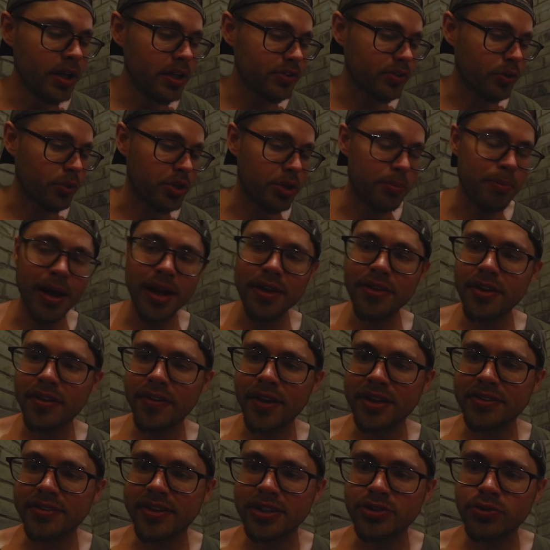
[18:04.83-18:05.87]
So when you bathe it in
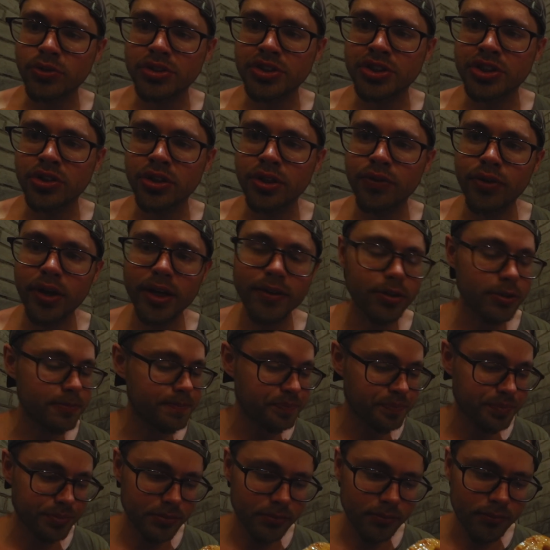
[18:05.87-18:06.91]
that Szechuan chili flavor,
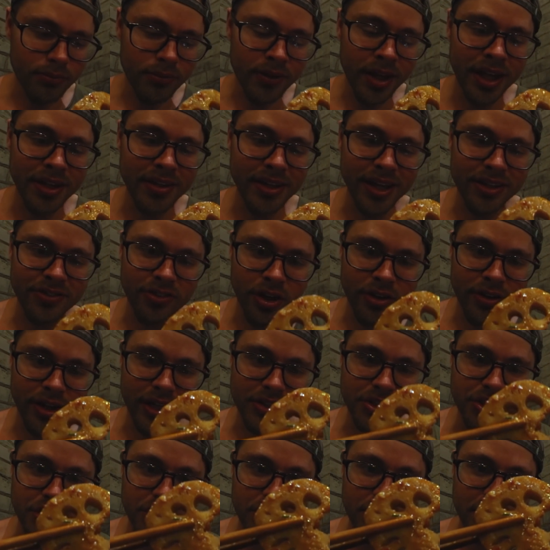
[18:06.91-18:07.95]
it takes on
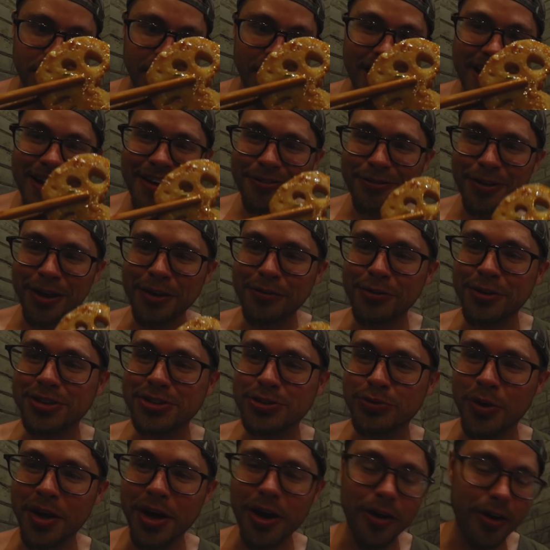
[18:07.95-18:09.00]
that chili flavor
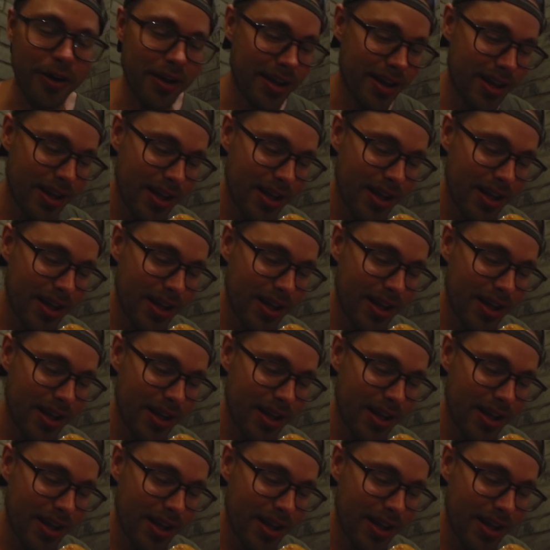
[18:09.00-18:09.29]
as well.